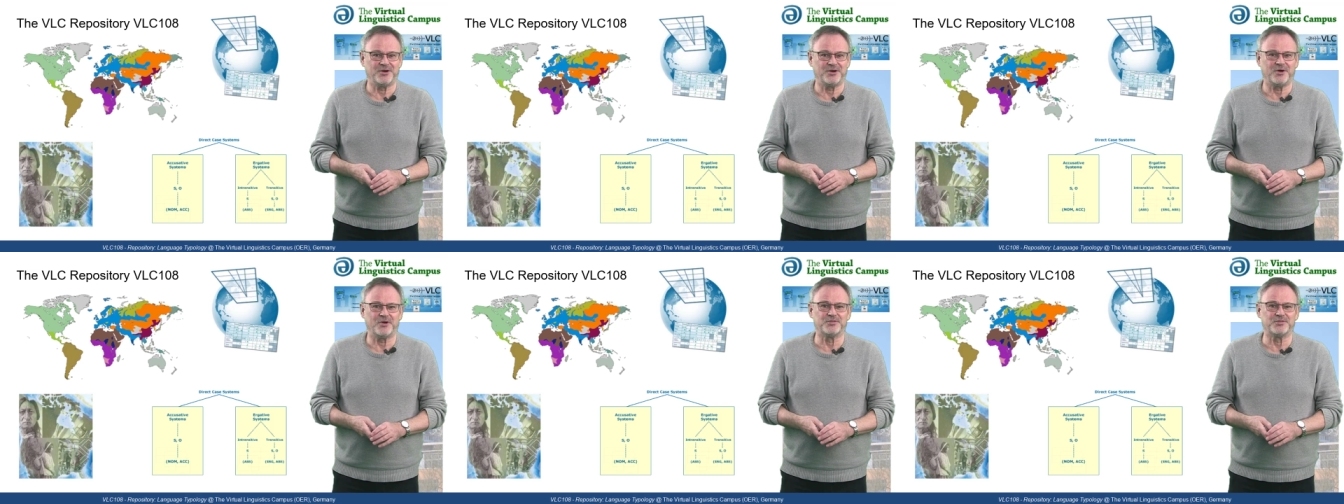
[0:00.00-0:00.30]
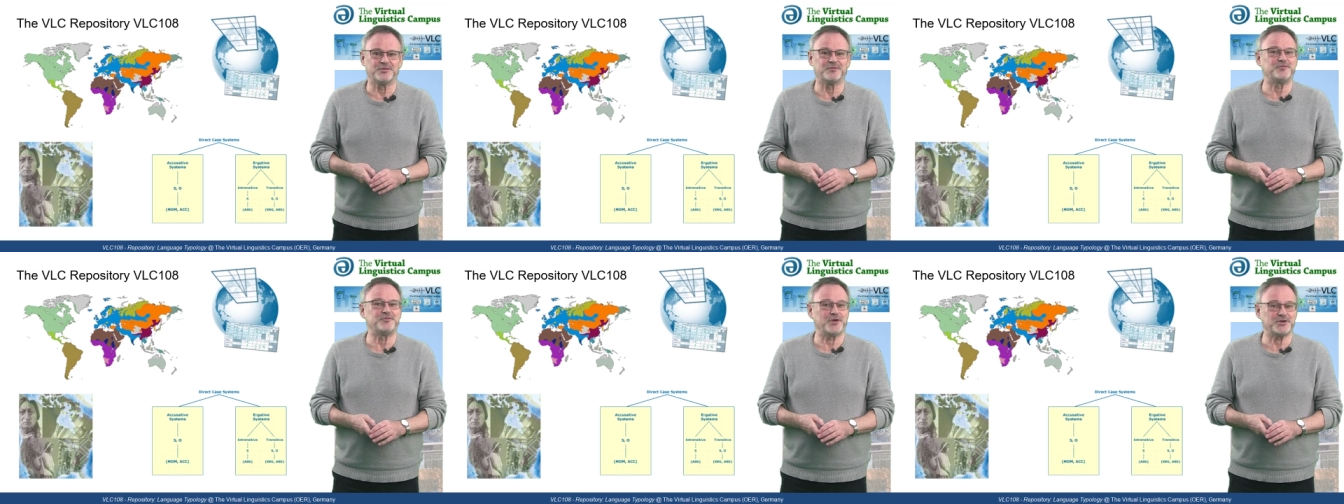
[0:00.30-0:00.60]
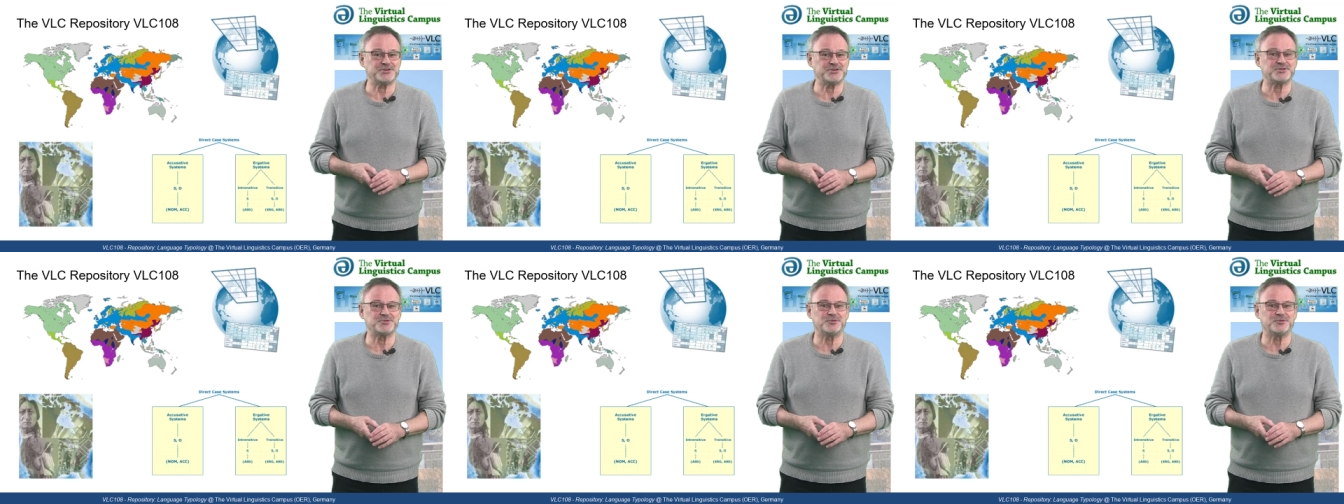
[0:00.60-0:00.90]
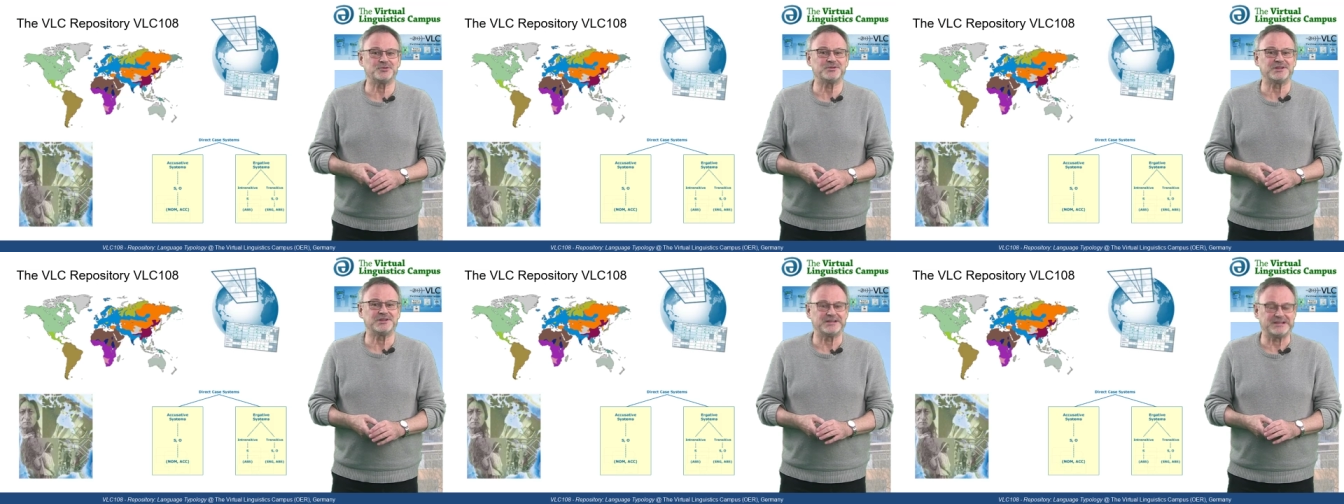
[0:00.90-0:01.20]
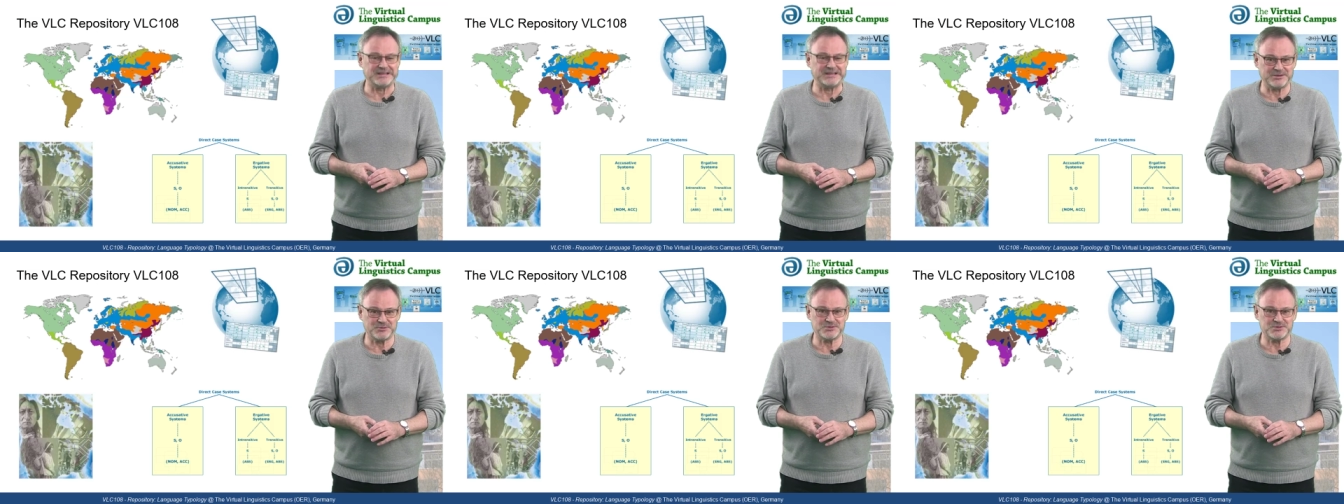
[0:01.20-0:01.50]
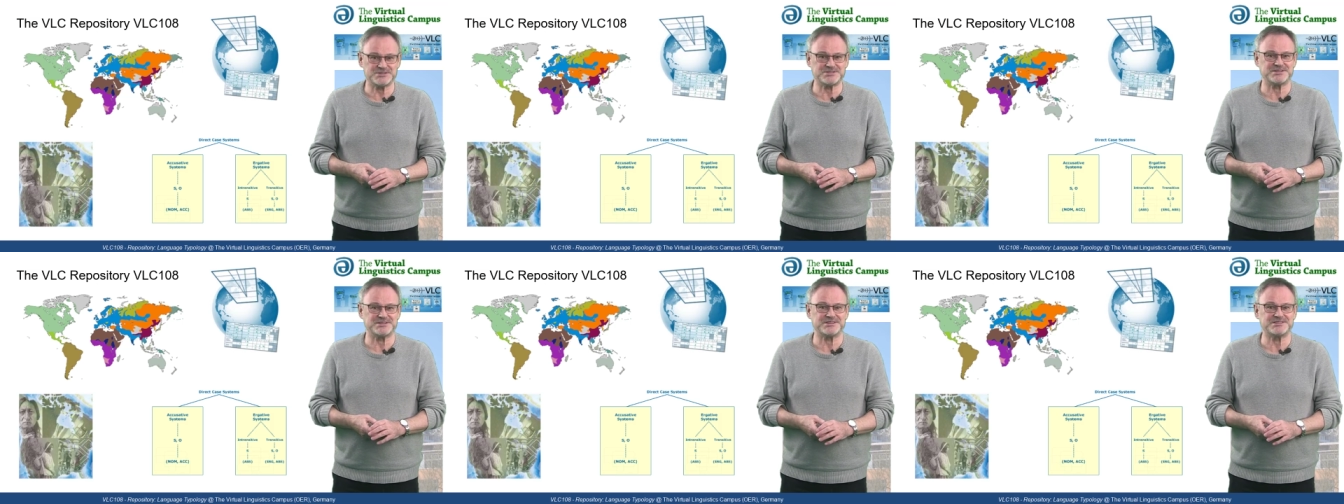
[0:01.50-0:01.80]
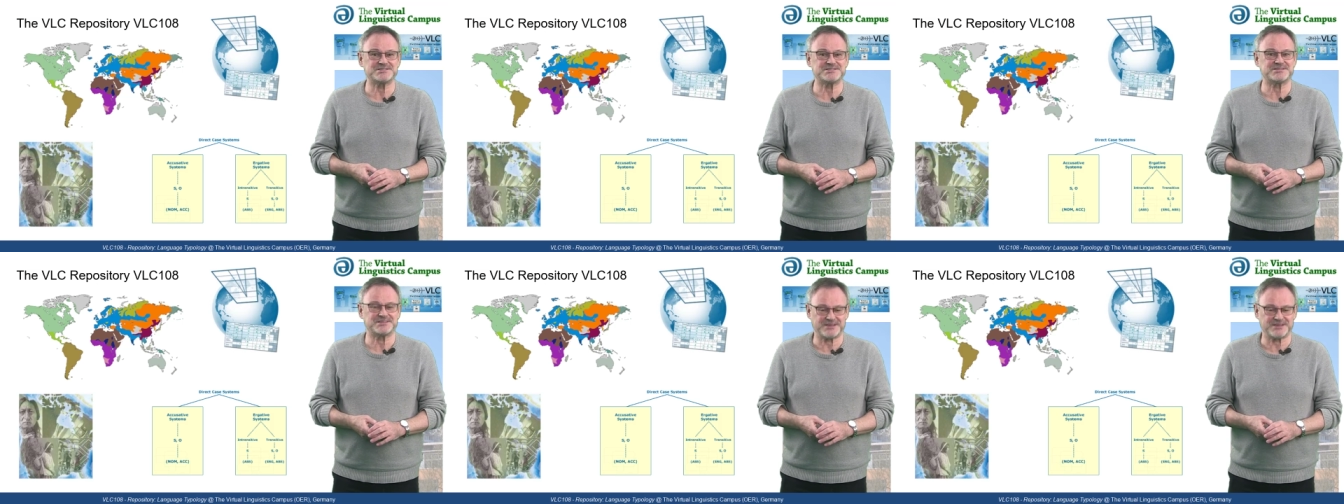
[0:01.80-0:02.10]
on the Virtual
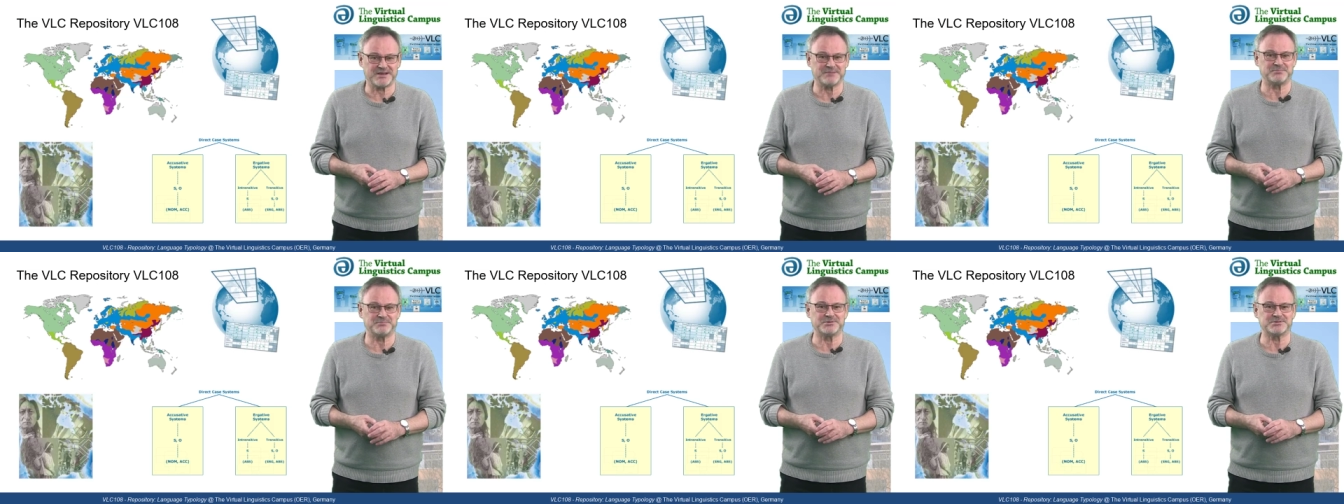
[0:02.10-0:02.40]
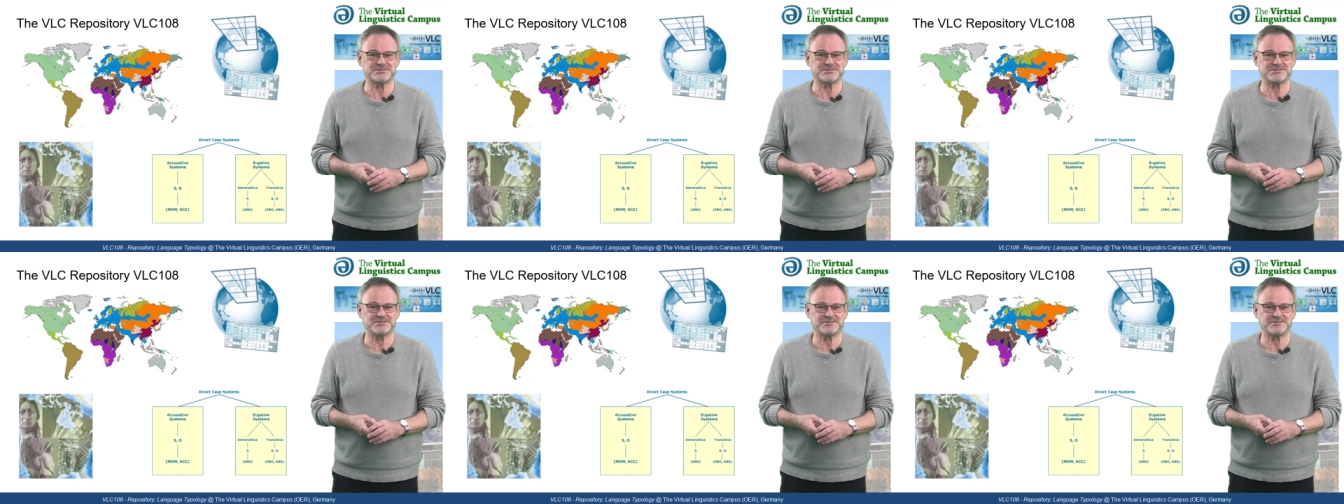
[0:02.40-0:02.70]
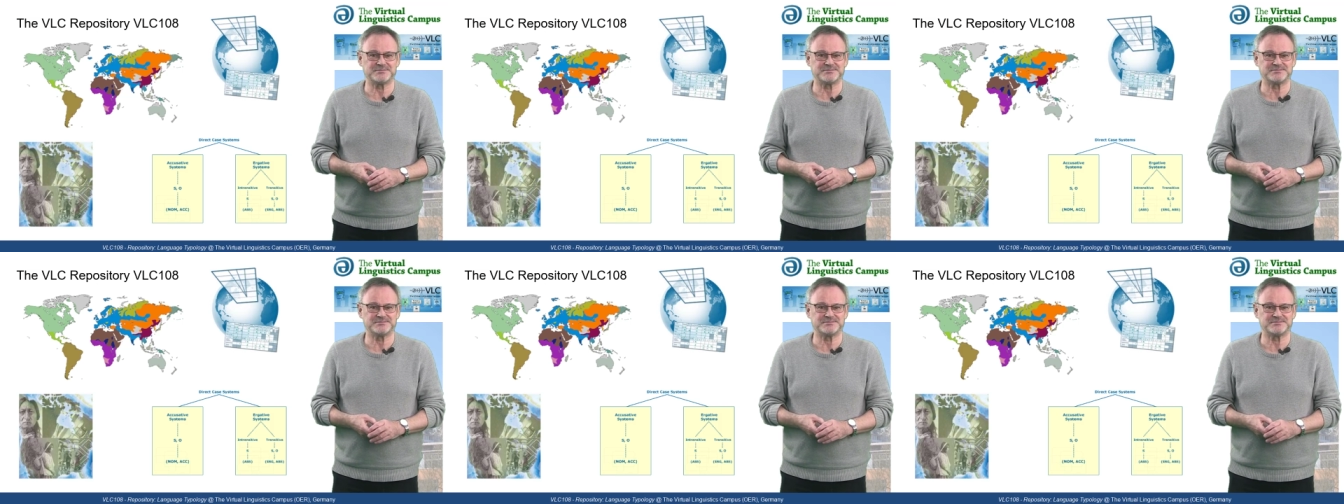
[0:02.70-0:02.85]
Linguistics Campus.